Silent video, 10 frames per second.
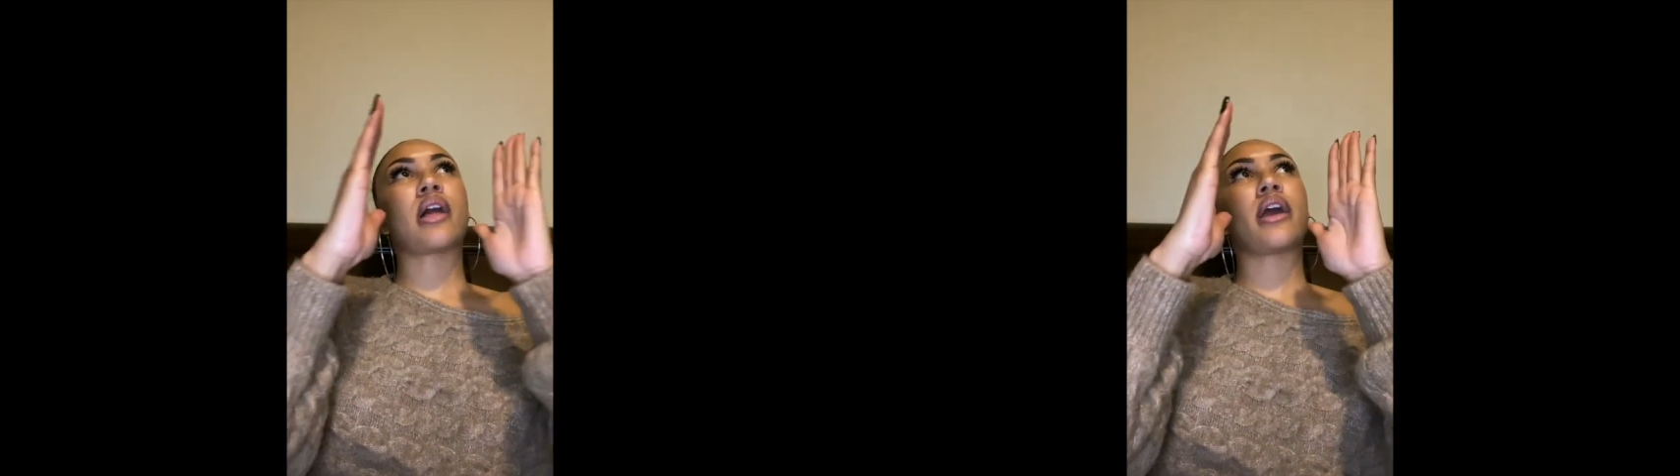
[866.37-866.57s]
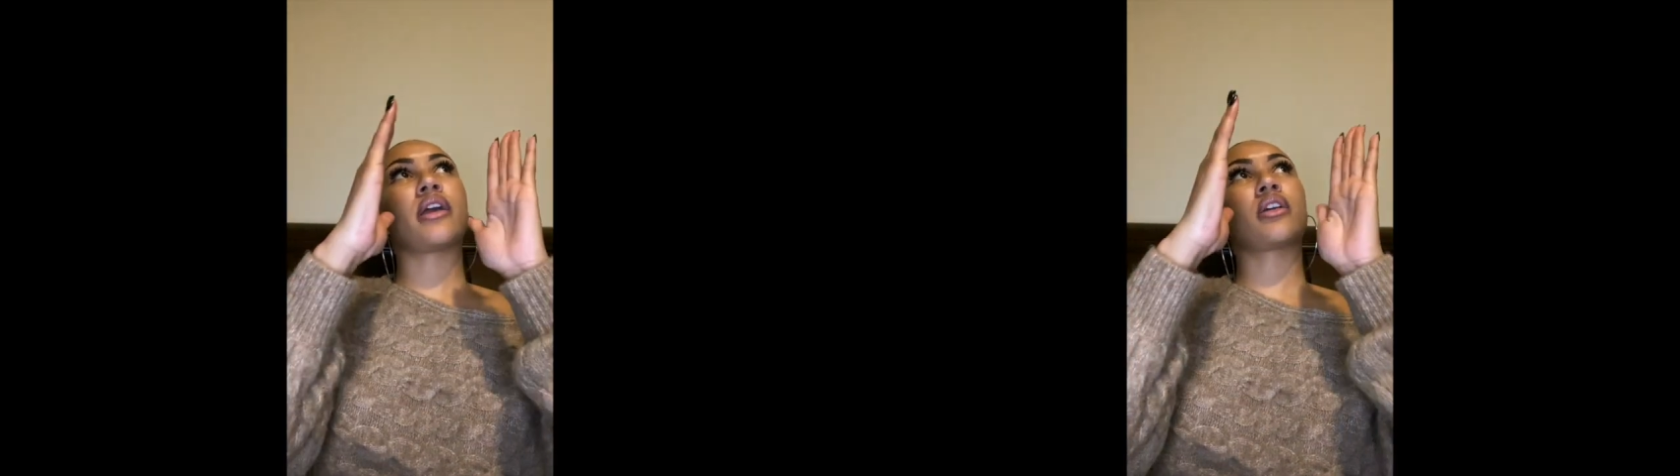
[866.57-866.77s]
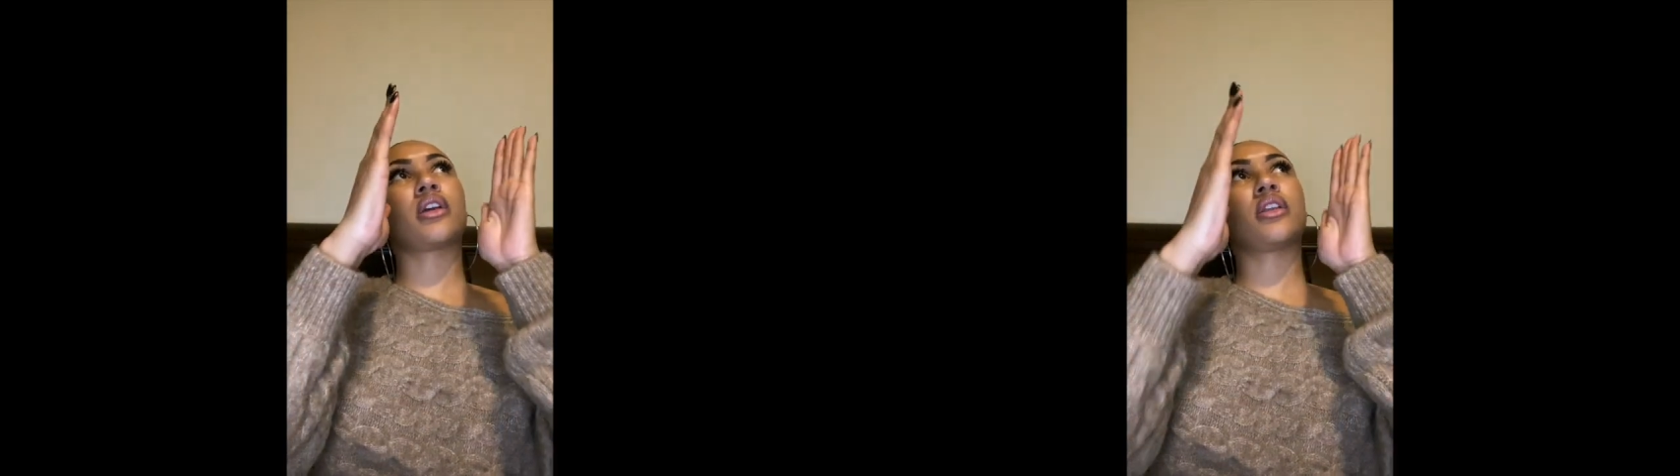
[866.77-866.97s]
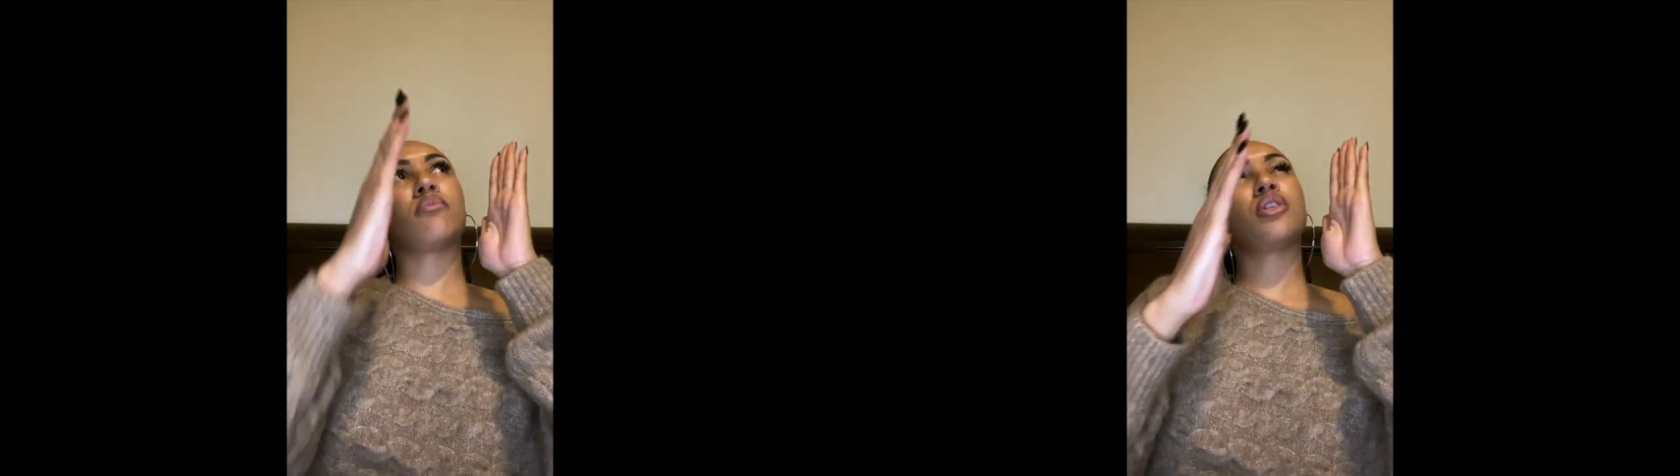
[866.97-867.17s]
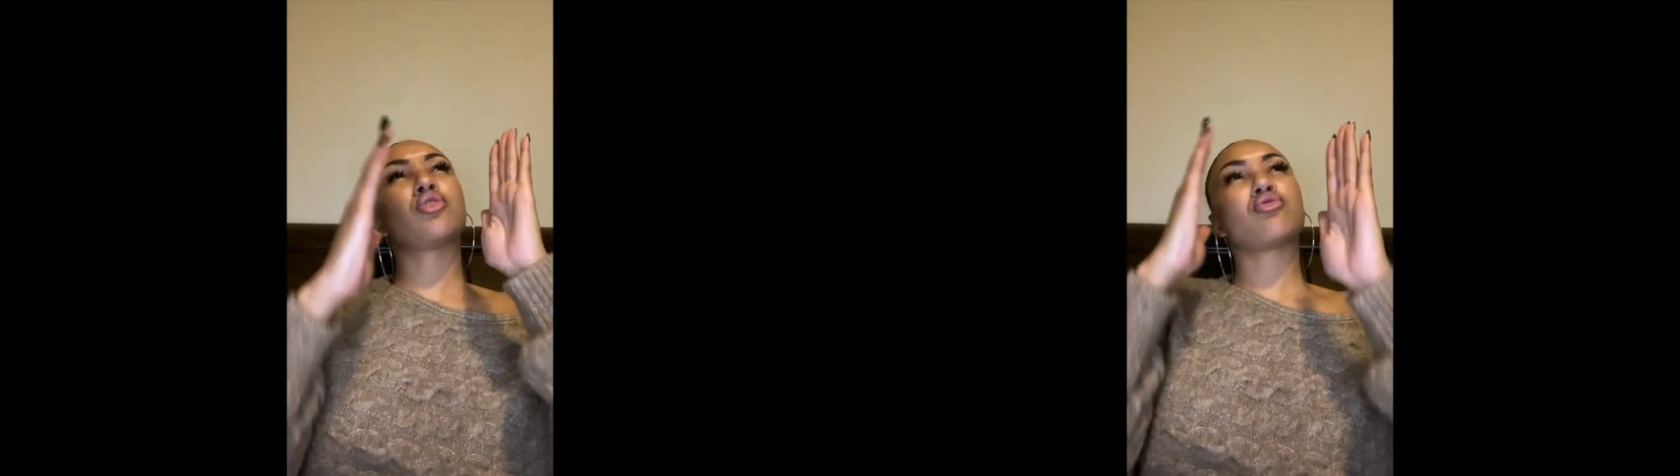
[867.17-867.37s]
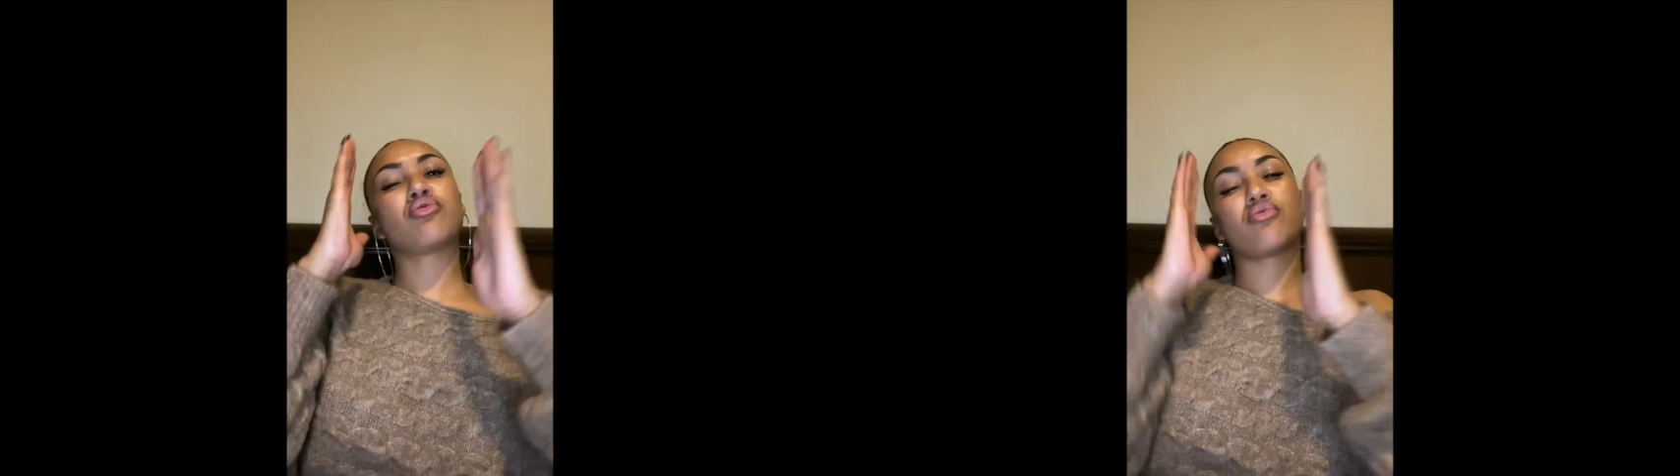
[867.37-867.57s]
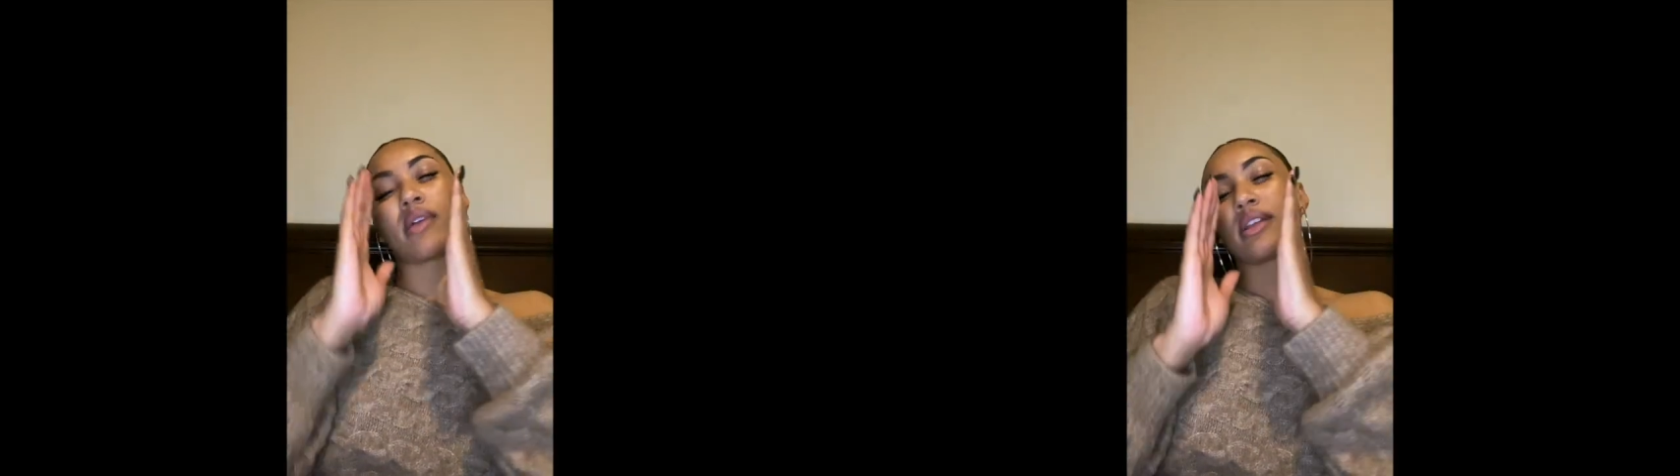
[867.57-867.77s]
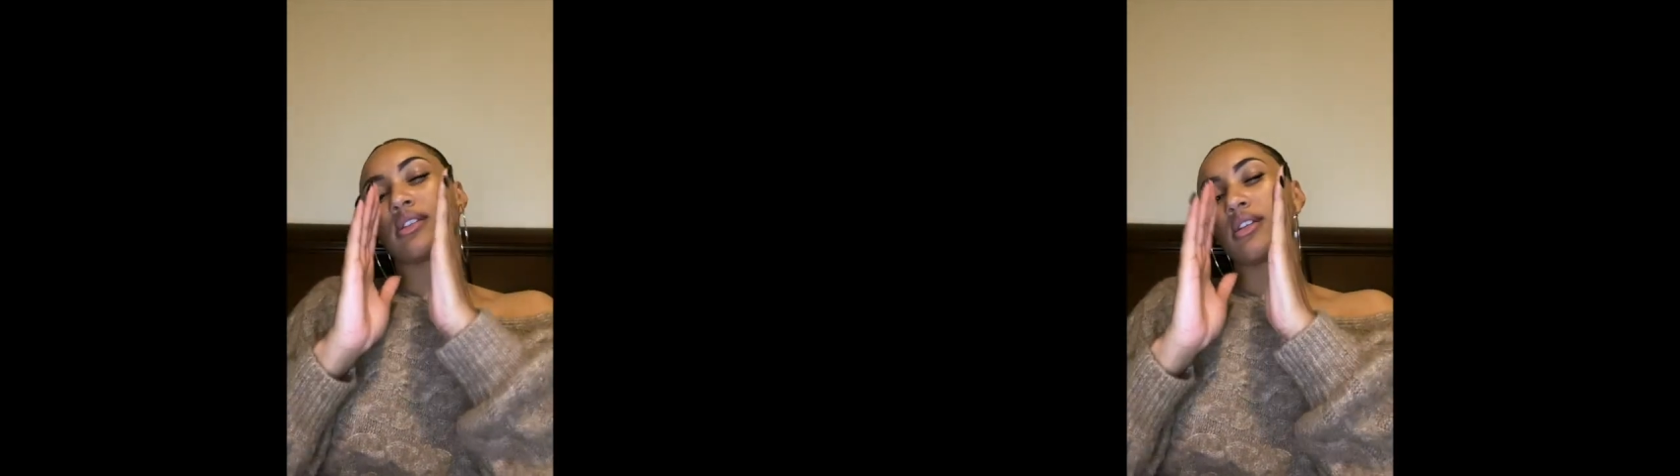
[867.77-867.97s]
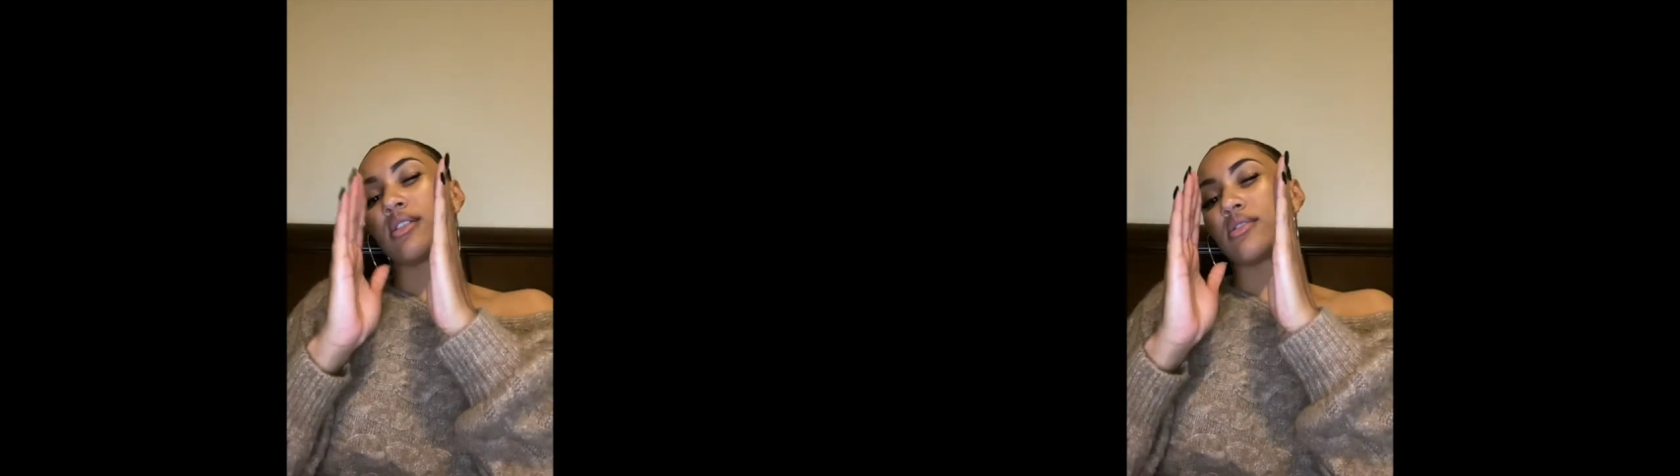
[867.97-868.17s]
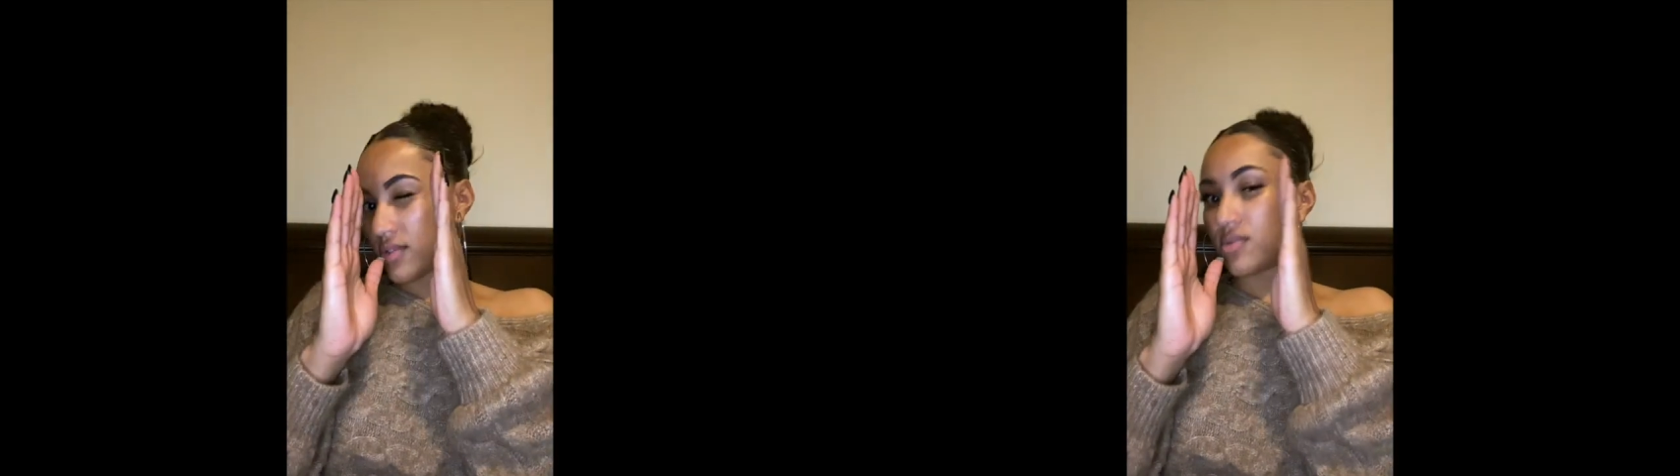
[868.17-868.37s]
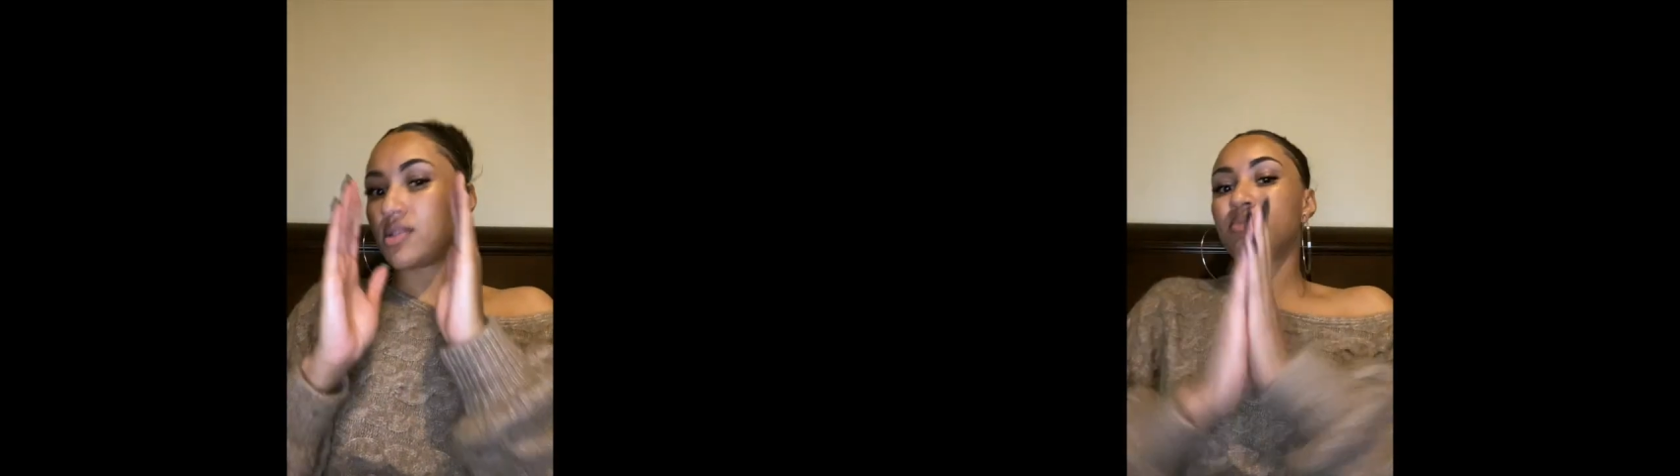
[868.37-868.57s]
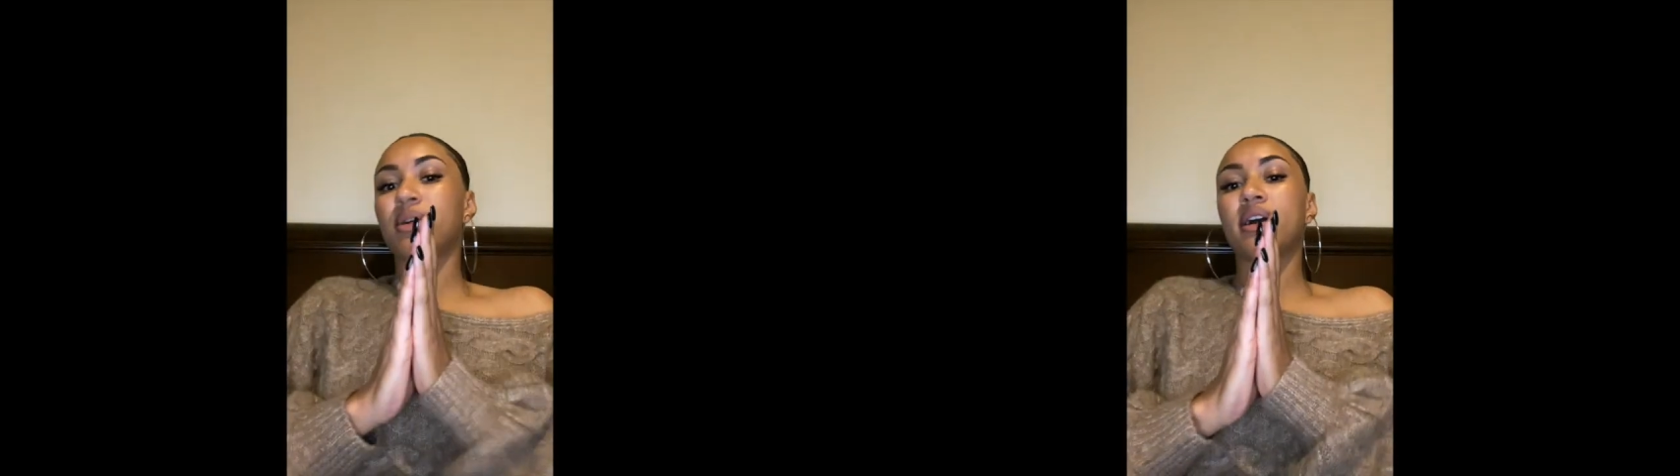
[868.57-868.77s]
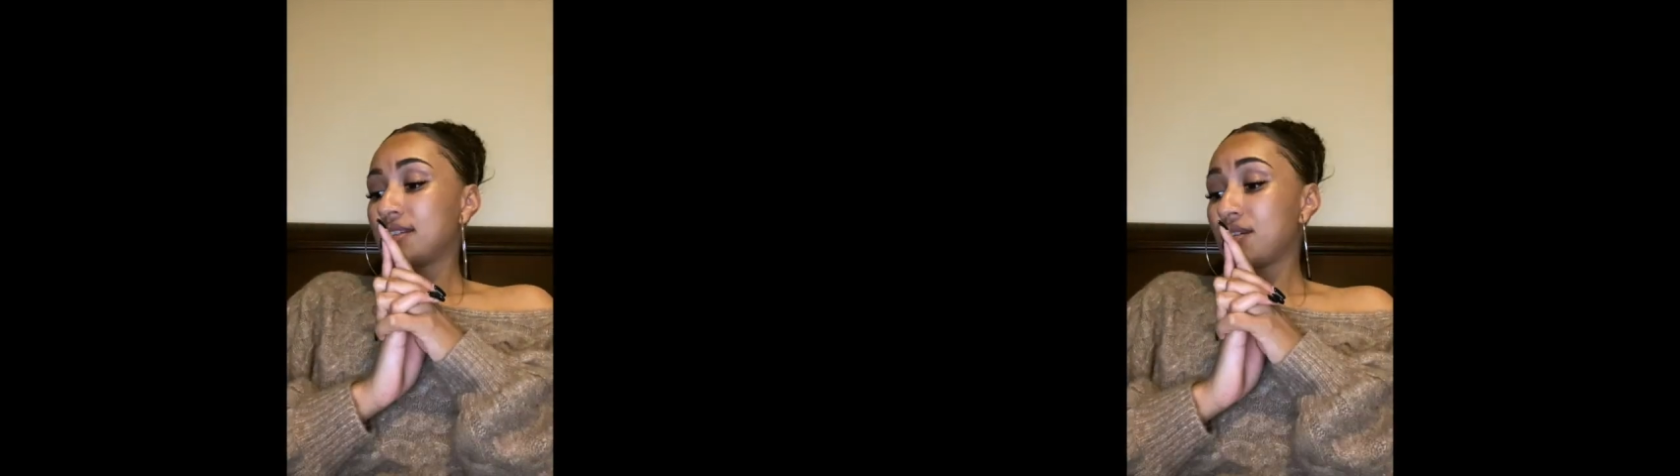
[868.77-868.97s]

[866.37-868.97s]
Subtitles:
like in the middle right there, sweet spot.